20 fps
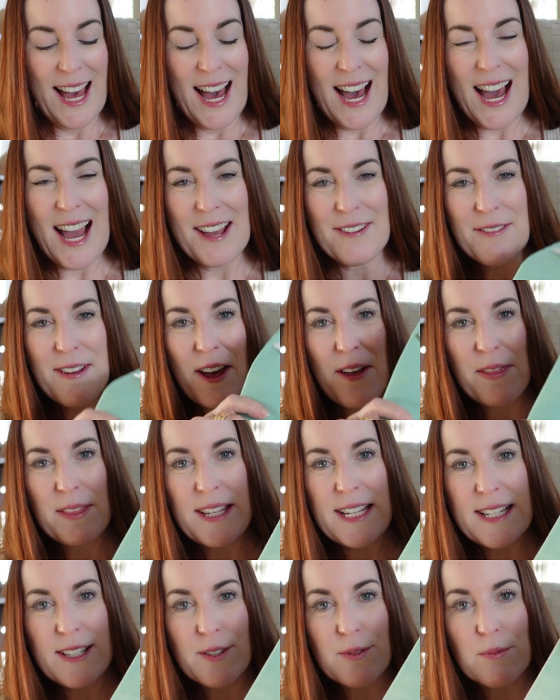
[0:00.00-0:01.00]
I found
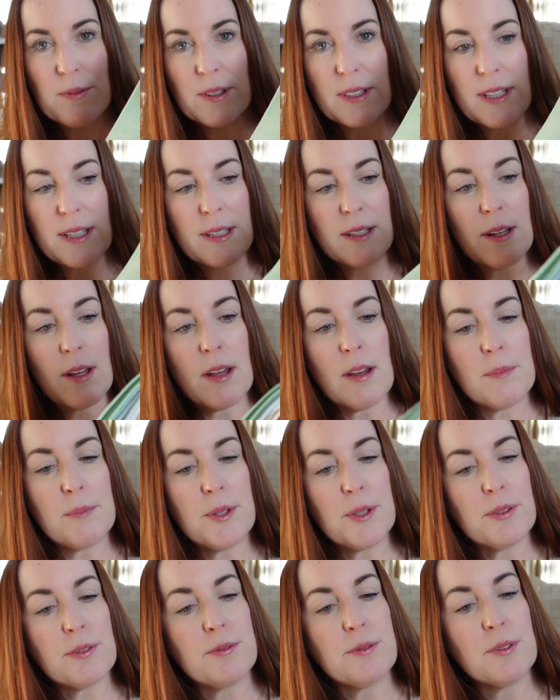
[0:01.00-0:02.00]
these really
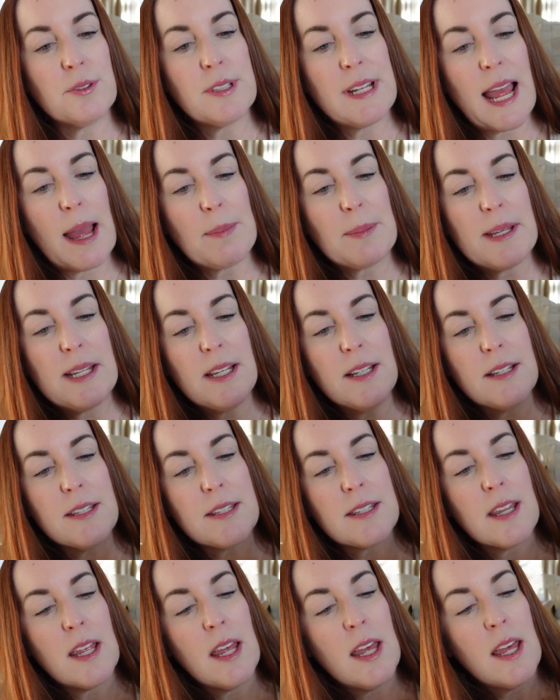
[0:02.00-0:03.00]
beautiful
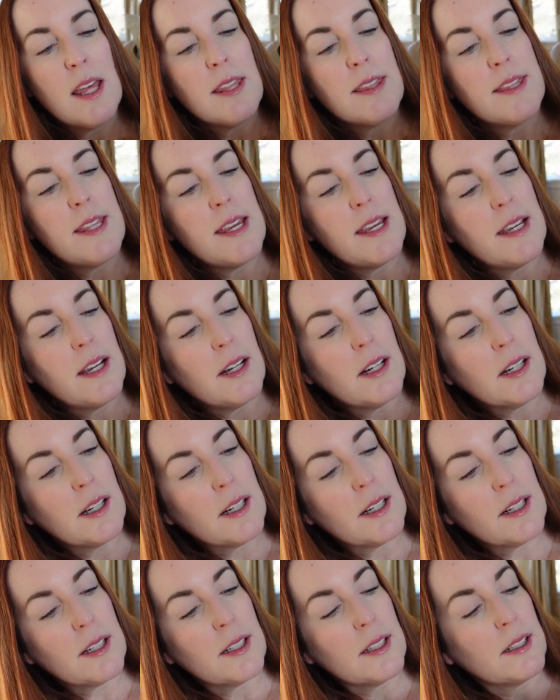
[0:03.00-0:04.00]
napkins. They
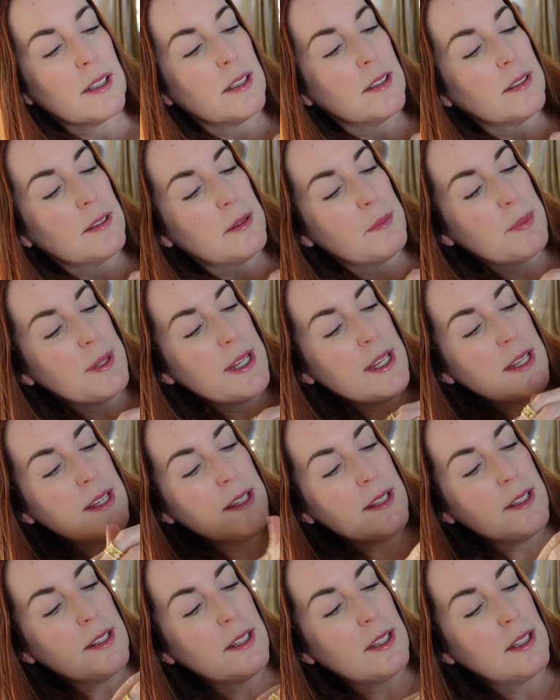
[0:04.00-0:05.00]
are
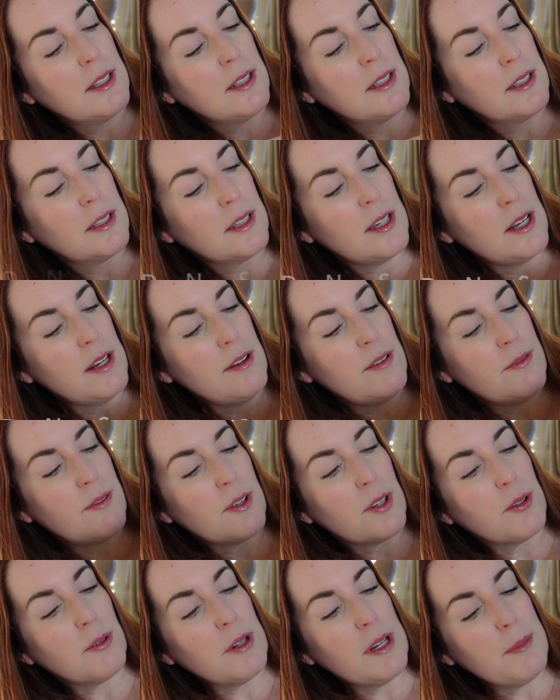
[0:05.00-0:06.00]
pink, kind of a
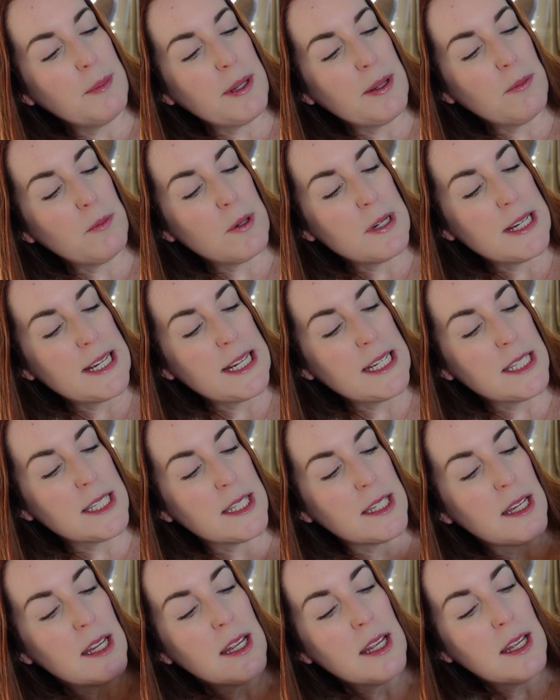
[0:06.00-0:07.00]
creamy
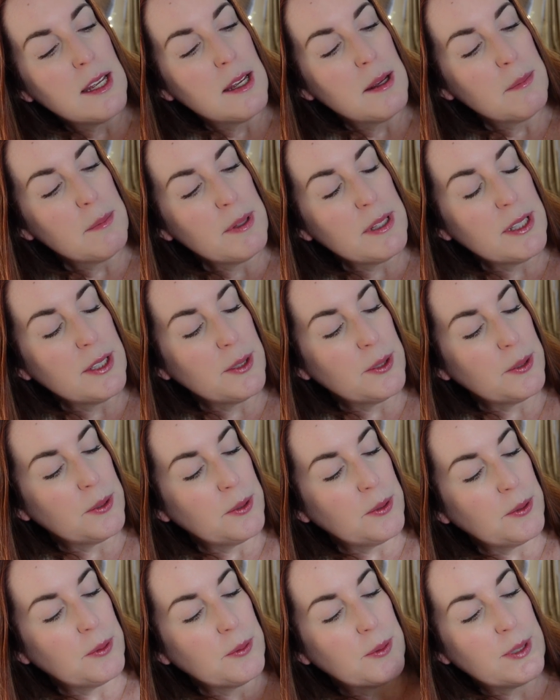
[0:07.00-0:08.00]
white,
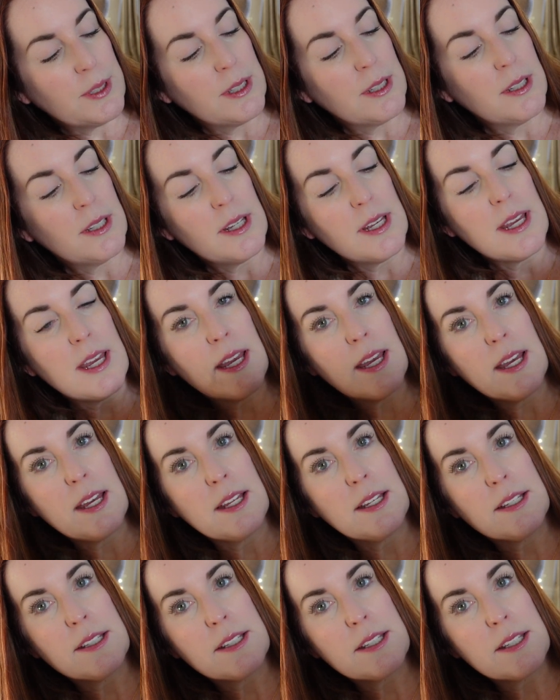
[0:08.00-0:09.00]
blue,
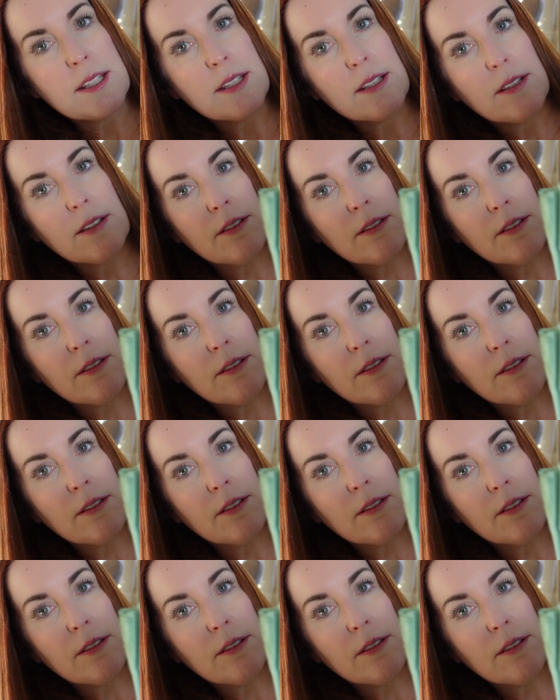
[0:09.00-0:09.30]
and